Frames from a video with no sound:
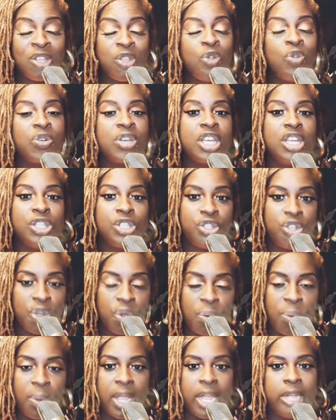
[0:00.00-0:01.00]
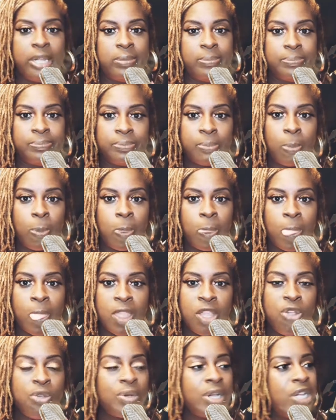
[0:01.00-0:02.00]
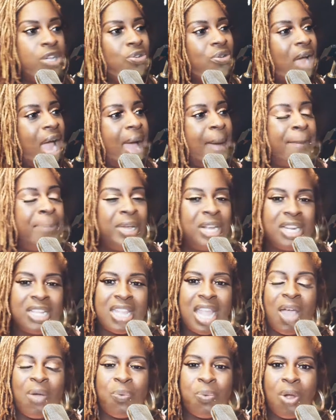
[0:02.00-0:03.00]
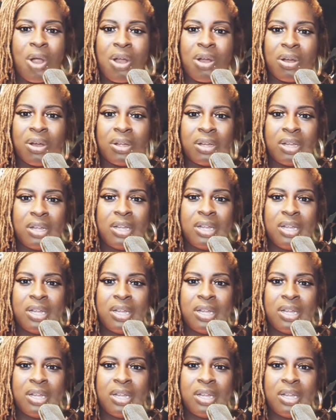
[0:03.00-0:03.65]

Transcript: You can do it. You can you gotta put in that work.